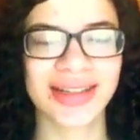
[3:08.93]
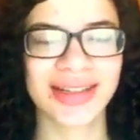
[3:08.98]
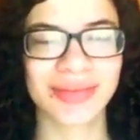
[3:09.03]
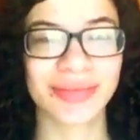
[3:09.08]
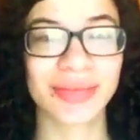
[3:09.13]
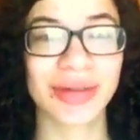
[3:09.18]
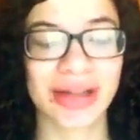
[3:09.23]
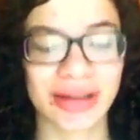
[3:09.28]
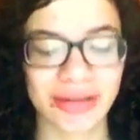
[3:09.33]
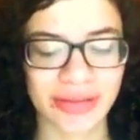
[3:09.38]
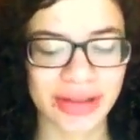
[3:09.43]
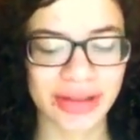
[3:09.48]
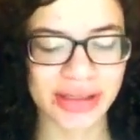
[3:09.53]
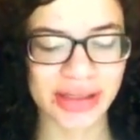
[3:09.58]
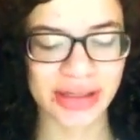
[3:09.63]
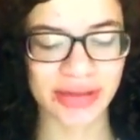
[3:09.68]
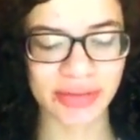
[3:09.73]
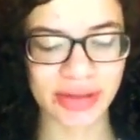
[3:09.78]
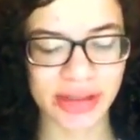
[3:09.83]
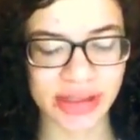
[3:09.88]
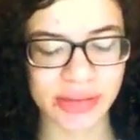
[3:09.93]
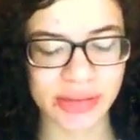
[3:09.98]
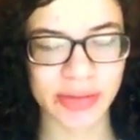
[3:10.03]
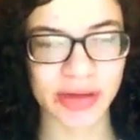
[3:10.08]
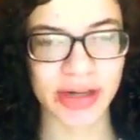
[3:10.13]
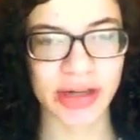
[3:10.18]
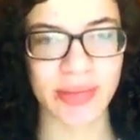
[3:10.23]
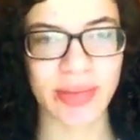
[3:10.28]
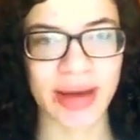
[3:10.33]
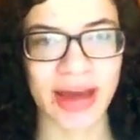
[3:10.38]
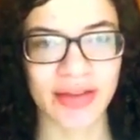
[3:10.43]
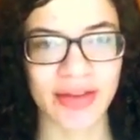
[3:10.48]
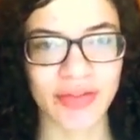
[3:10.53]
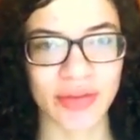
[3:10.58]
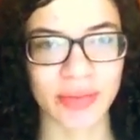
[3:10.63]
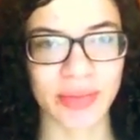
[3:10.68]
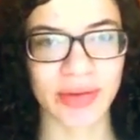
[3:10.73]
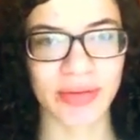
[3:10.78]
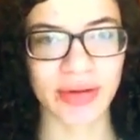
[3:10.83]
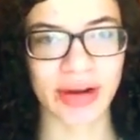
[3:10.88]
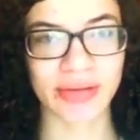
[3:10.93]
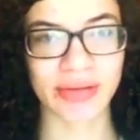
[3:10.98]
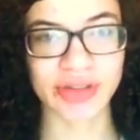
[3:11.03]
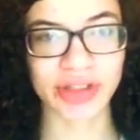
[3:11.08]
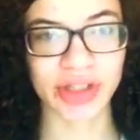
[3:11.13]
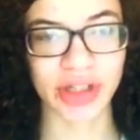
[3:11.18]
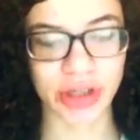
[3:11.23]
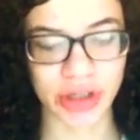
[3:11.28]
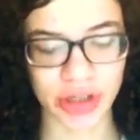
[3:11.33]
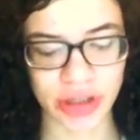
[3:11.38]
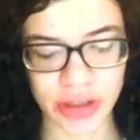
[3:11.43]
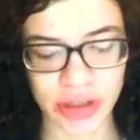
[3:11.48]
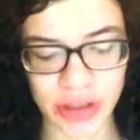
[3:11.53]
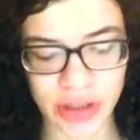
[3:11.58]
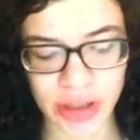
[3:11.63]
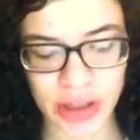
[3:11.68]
But it was pretty bad for me when I was younger.